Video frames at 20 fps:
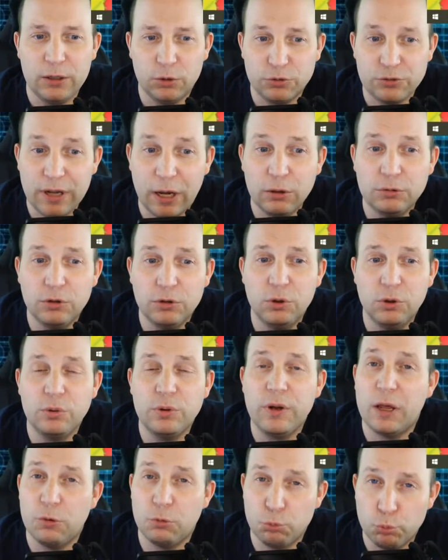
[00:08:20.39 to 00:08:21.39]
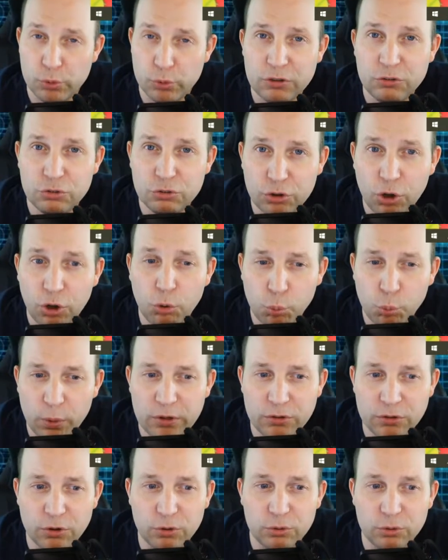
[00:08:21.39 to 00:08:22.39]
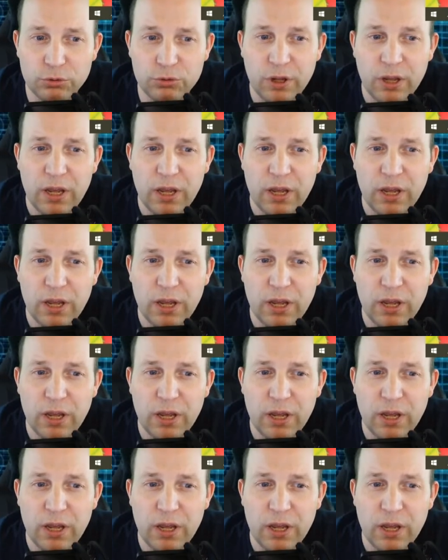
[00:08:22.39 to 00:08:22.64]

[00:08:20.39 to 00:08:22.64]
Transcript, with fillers: download and reinstall Windows